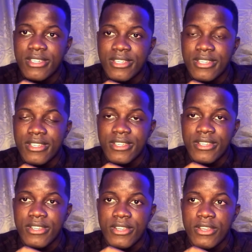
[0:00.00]

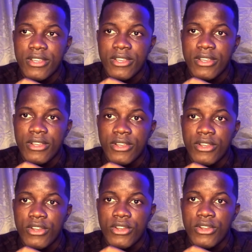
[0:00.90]

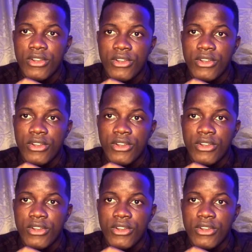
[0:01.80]
No one is speaking in this clip.